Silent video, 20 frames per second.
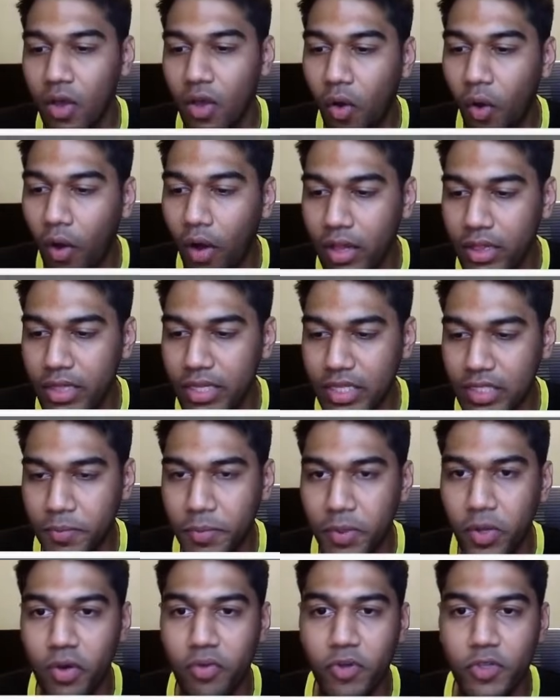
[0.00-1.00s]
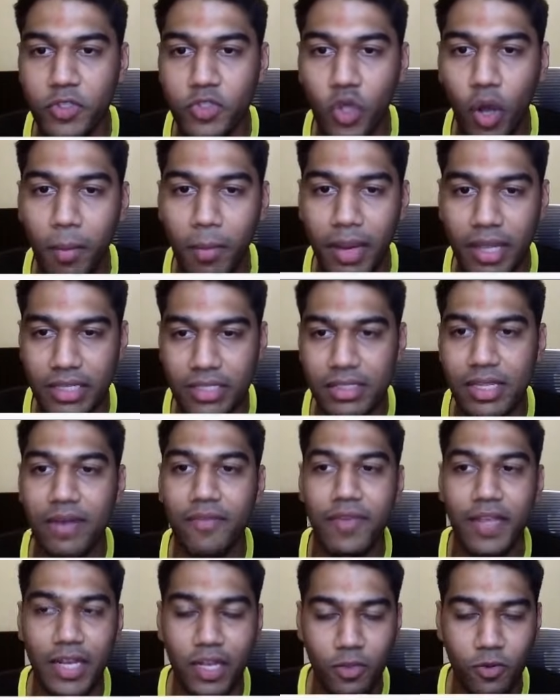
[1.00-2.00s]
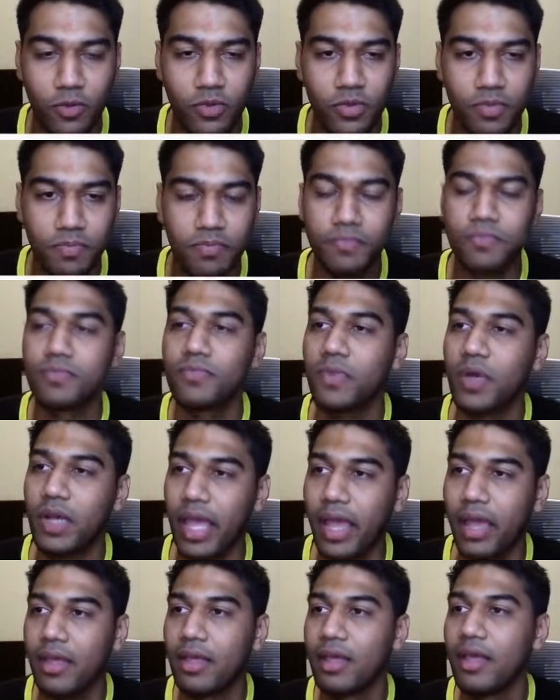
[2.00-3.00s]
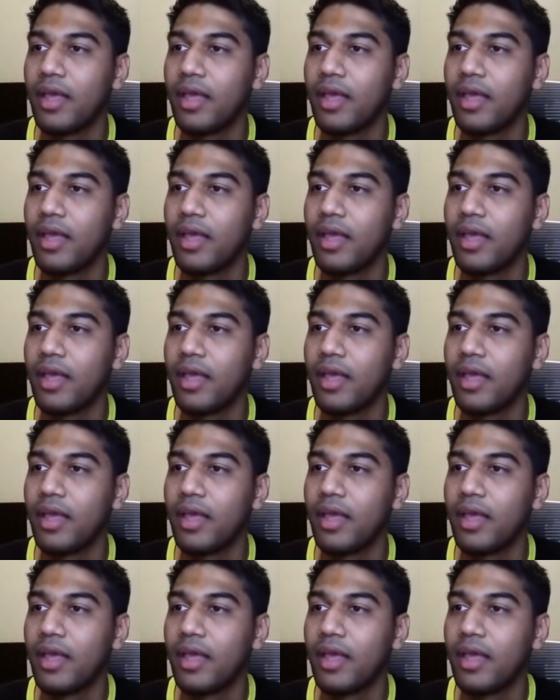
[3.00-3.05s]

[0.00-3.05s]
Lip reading: all these beautiful job links that we can use. Okay,